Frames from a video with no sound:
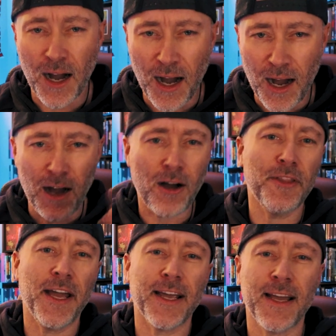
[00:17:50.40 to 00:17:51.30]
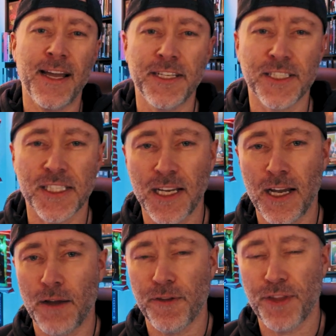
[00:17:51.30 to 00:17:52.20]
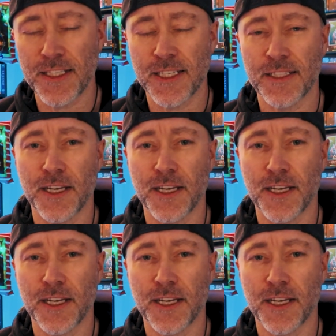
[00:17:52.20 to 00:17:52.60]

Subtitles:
all that kind of stuff. If that sounds